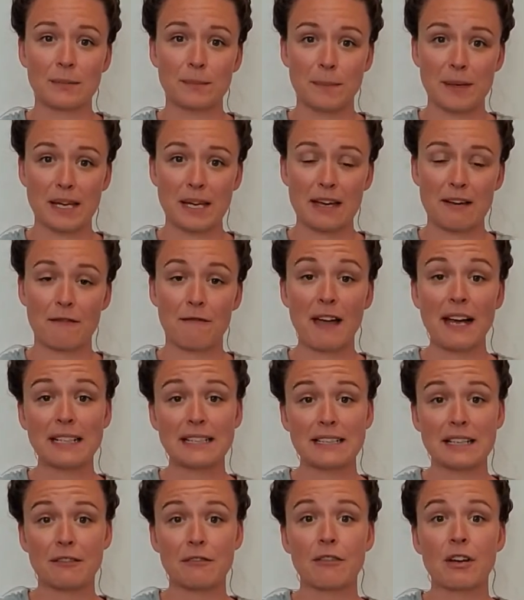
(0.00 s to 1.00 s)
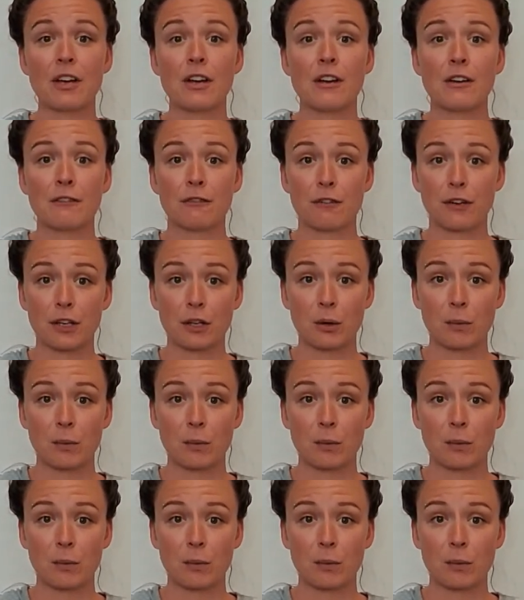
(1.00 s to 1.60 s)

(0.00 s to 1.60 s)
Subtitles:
be effective for you